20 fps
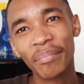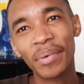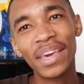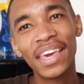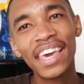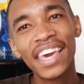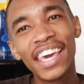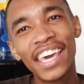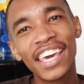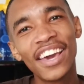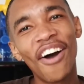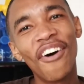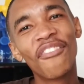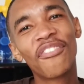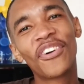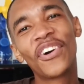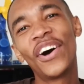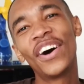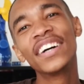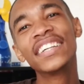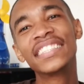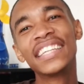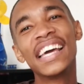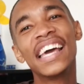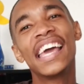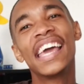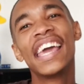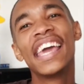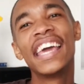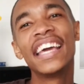He of course
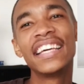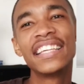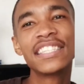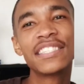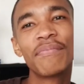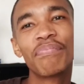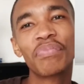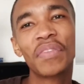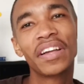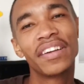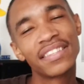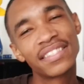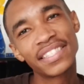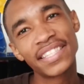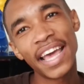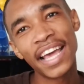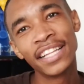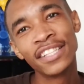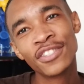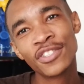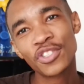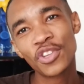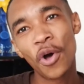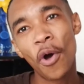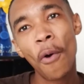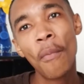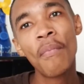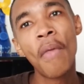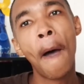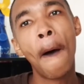is
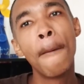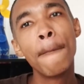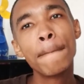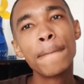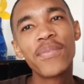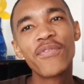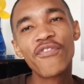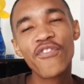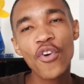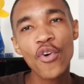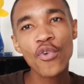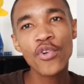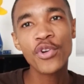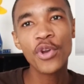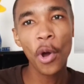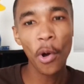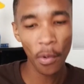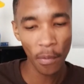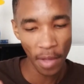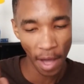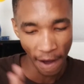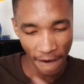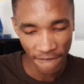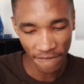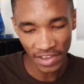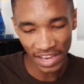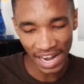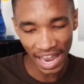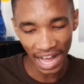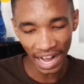Senzo Mfundo
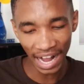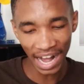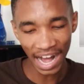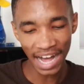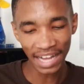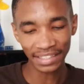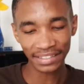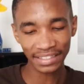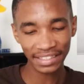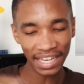Vilakazi.